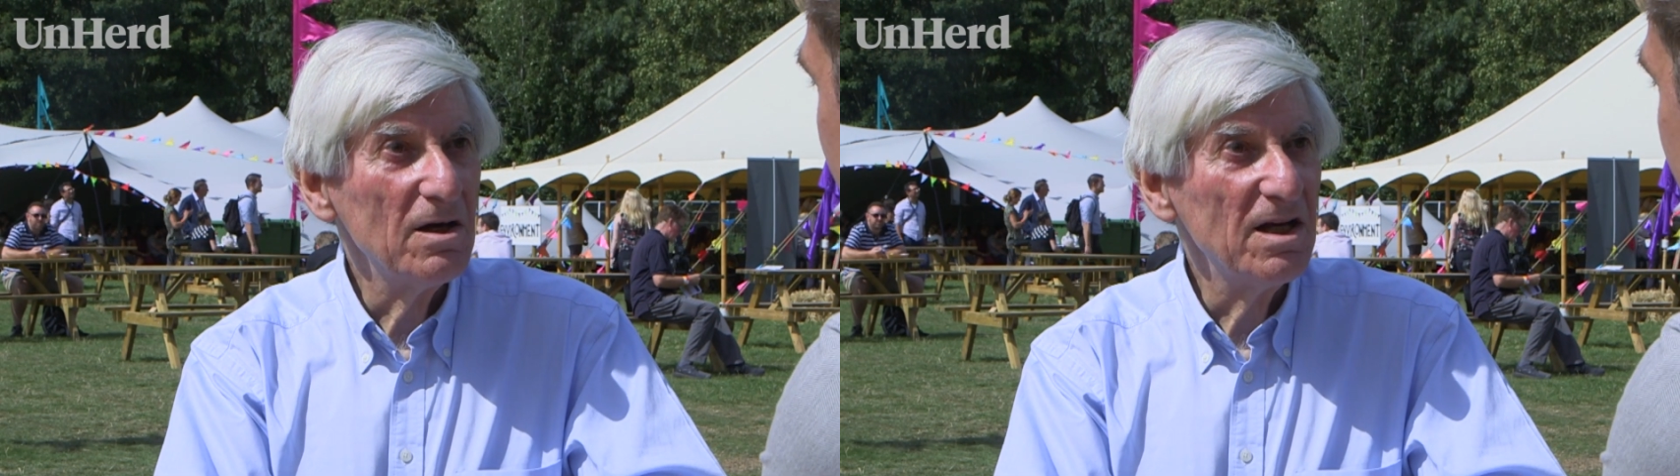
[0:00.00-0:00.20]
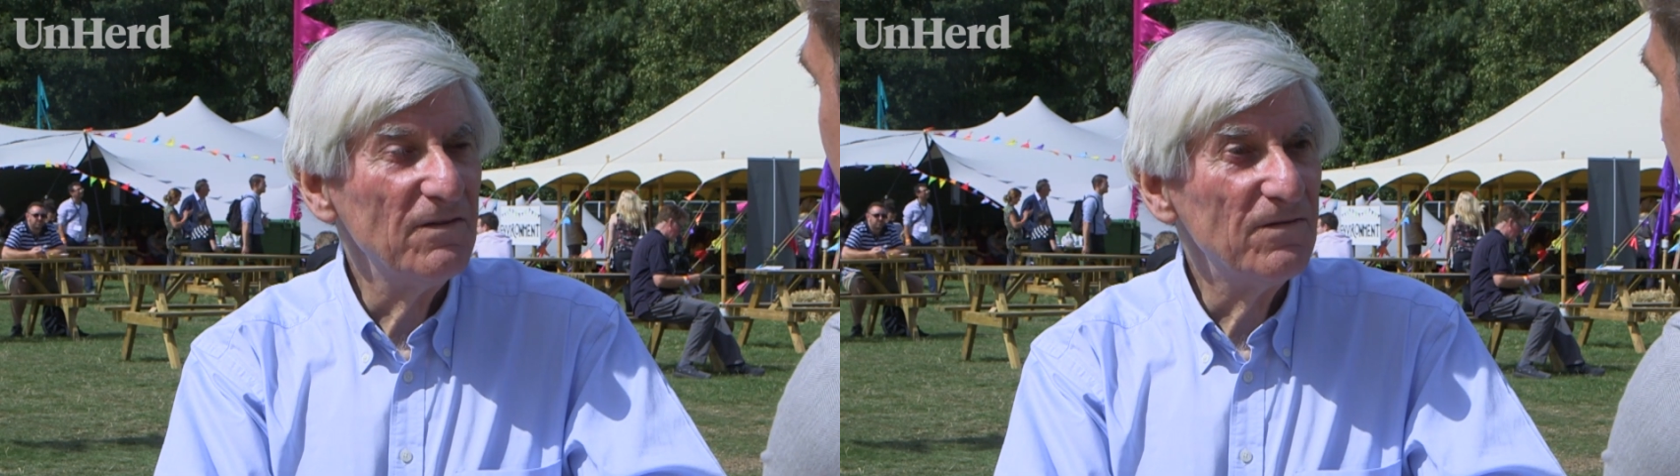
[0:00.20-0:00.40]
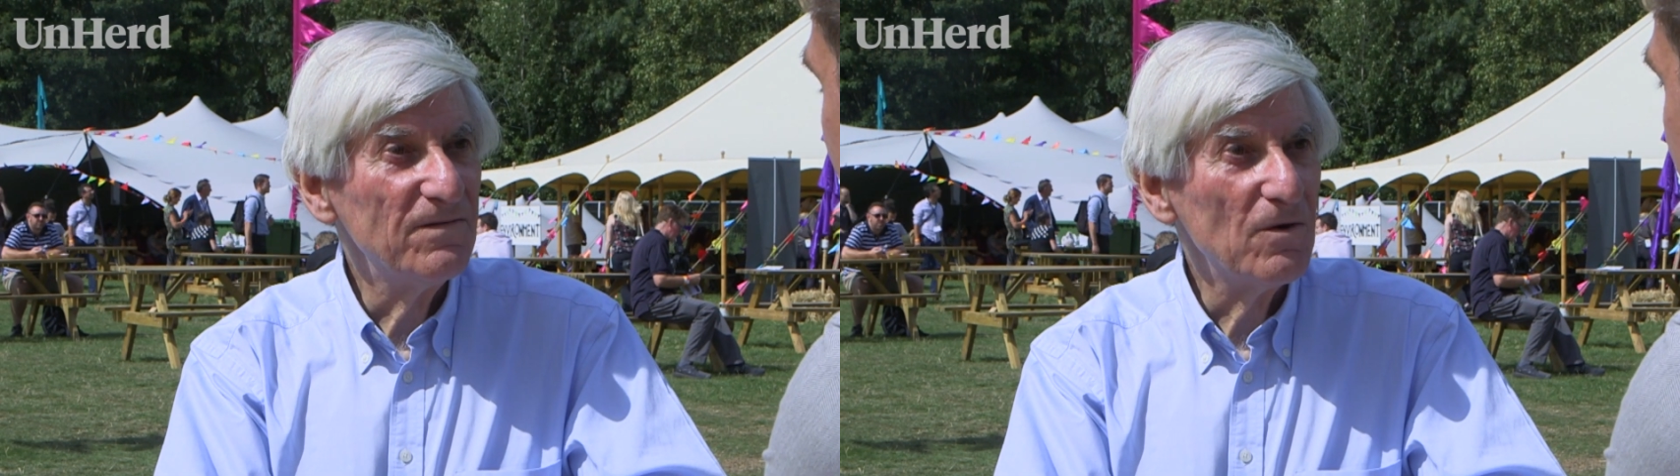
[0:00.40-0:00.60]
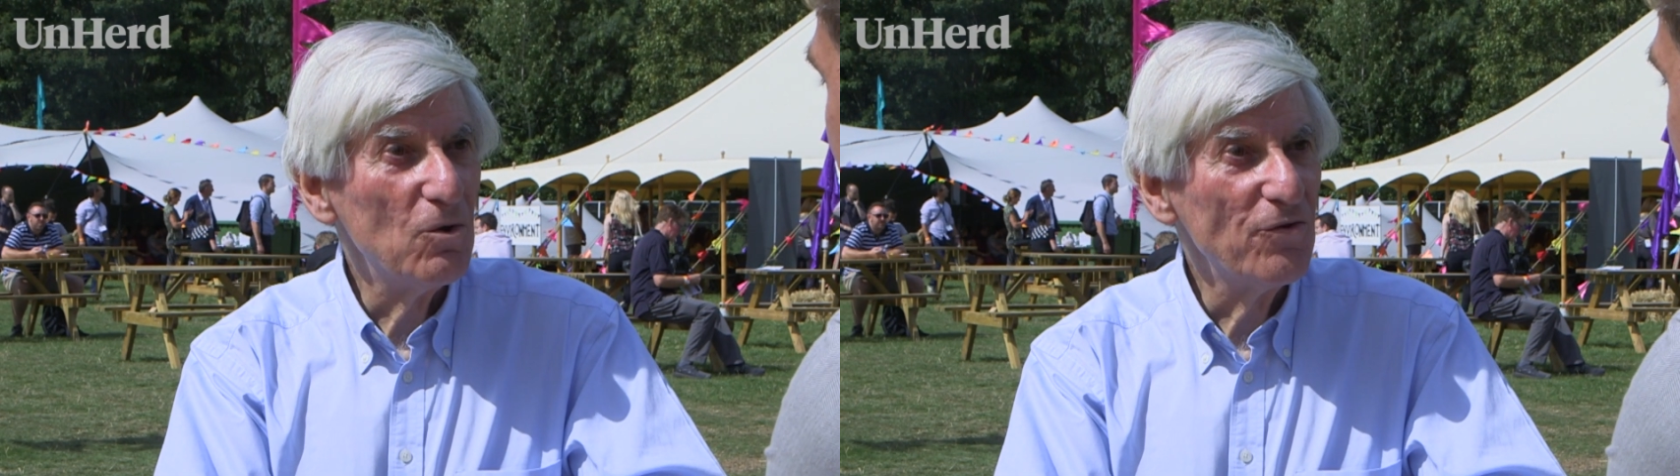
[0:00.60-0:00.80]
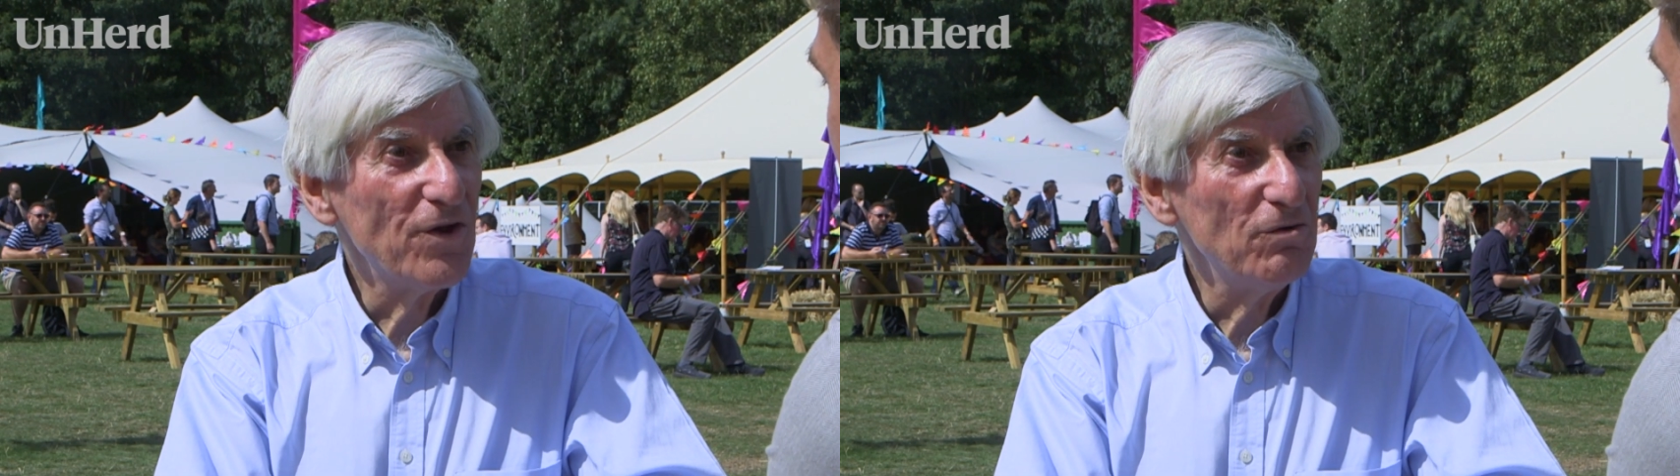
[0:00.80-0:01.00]
give
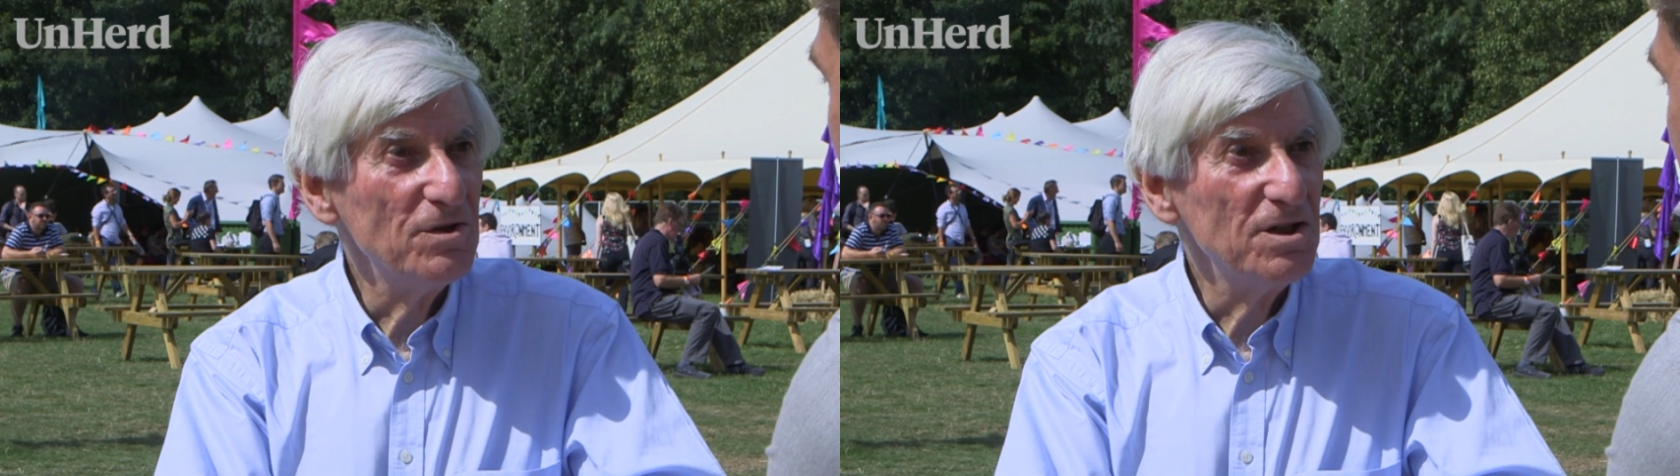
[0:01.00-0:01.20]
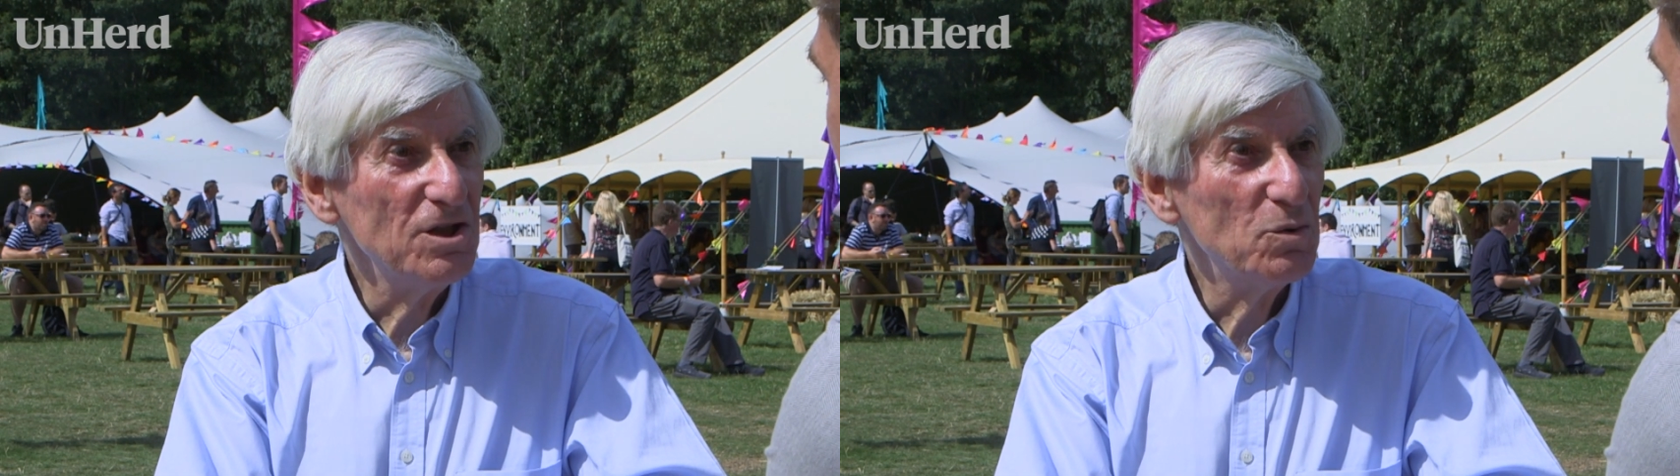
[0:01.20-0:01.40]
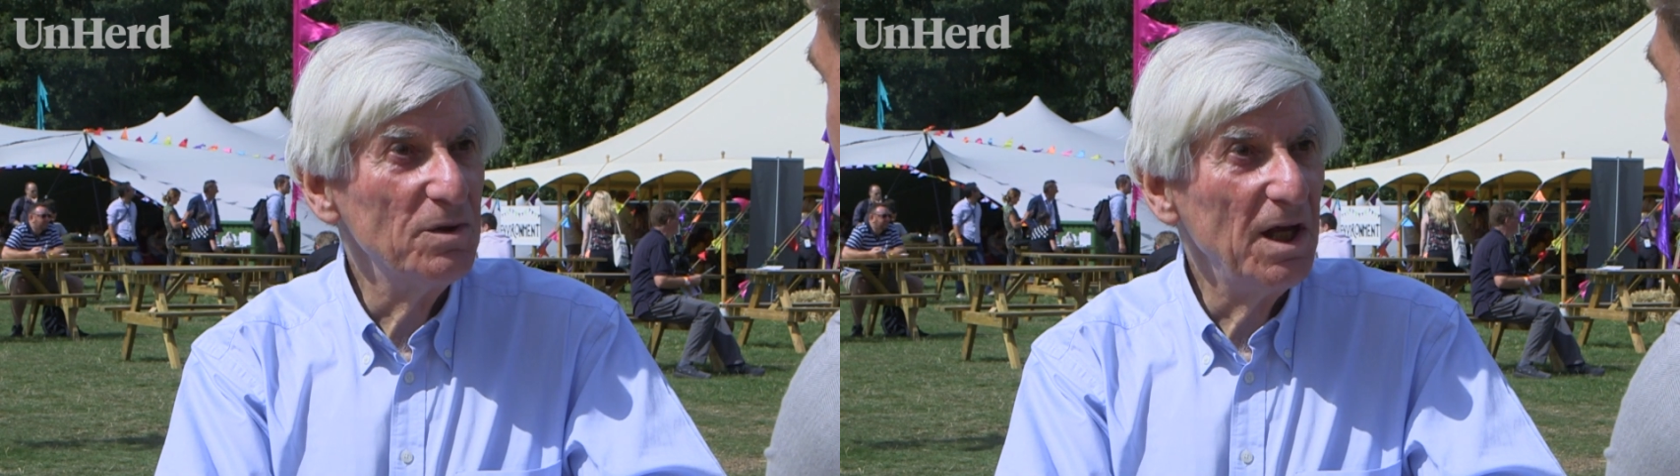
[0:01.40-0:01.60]
authority to an